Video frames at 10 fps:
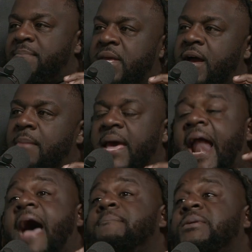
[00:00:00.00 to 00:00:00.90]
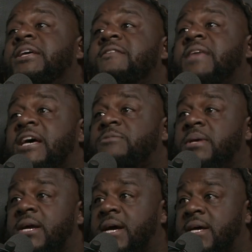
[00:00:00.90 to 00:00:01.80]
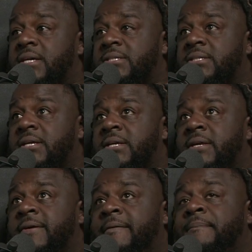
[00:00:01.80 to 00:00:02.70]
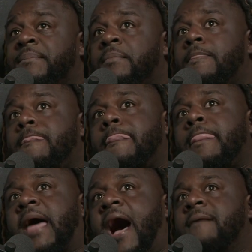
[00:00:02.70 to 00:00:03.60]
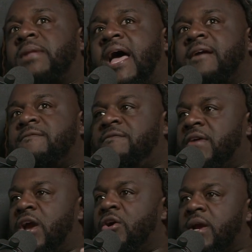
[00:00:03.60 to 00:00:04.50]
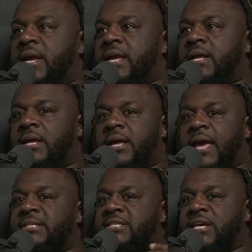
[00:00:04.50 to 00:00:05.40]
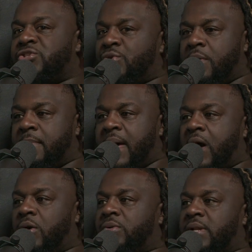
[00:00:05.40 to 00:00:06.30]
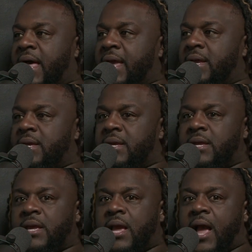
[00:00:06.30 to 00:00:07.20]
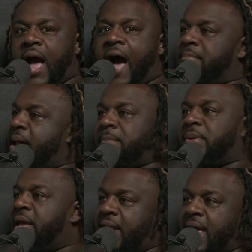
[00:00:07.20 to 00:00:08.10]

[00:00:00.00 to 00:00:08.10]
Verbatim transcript: me up and i believe that's because i'm like very intentional about like i'm not playing